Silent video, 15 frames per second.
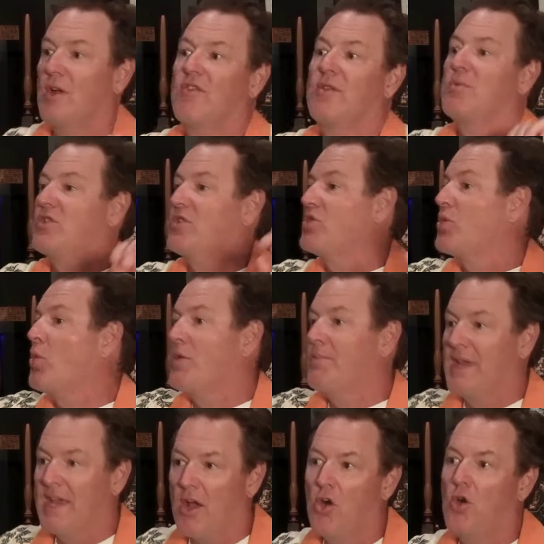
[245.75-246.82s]
Everything was a door
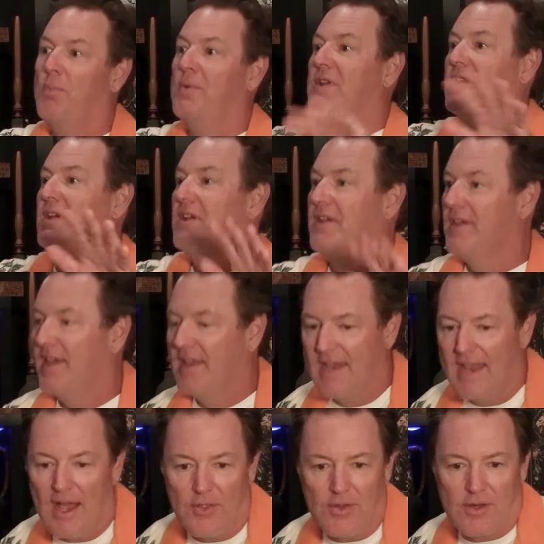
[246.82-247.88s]
being opened, and
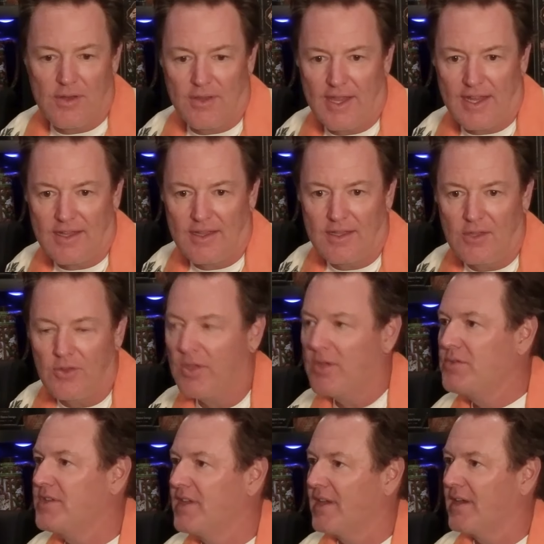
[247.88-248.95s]
now they're like
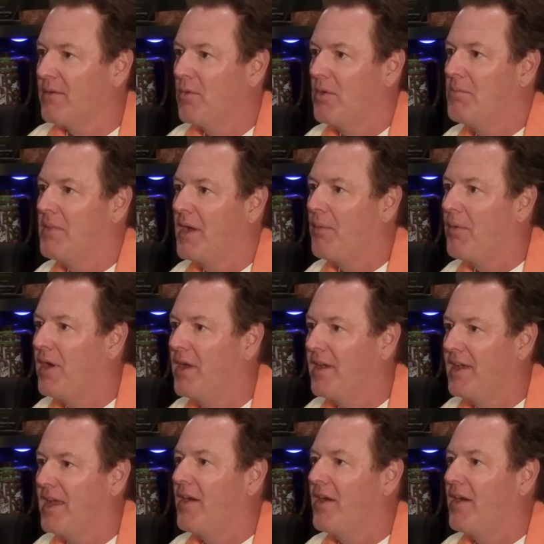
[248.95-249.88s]
closing one by one.